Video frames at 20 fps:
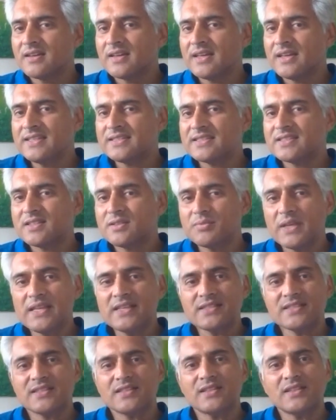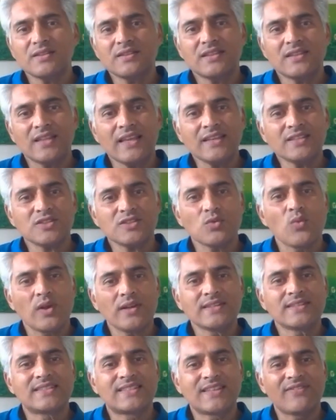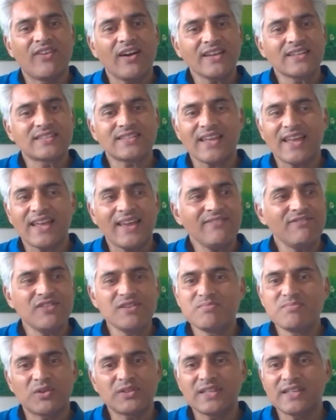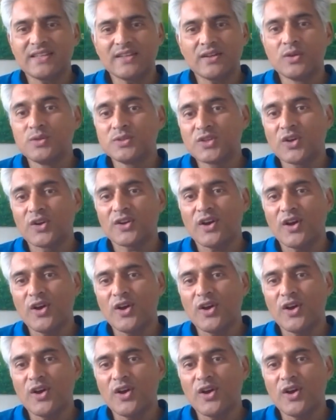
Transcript: it's the one device that everybody who's got a